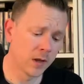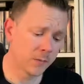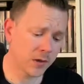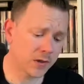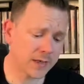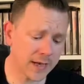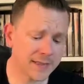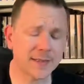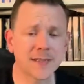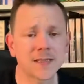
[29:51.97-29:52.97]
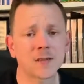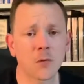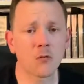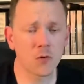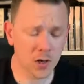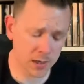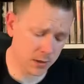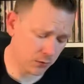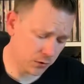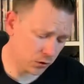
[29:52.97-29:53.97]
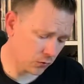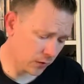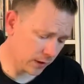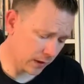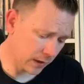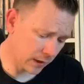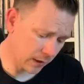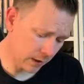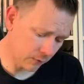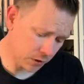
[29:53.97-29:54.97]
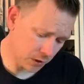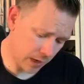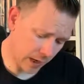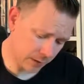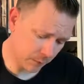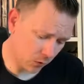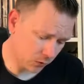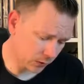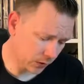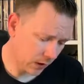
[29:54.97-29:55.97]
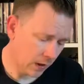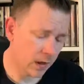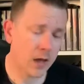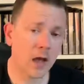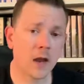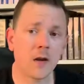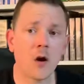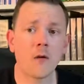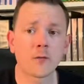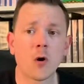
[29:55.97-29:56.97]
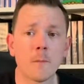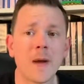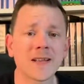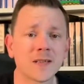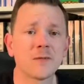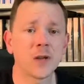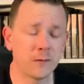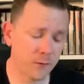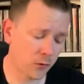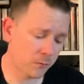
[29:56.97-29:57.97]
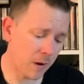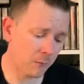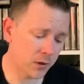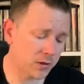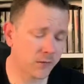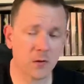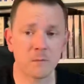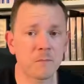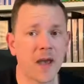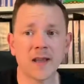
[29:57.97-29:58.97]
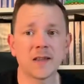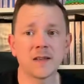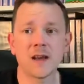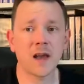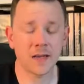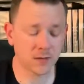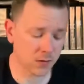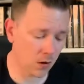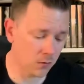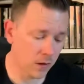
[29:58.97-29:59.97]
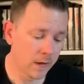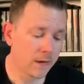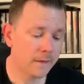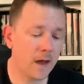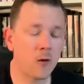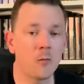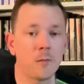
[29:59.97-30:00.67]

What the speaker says: because it is a system I really do enjoy, the original Xbox. And I've got massively fond memories of it back in the day, so that will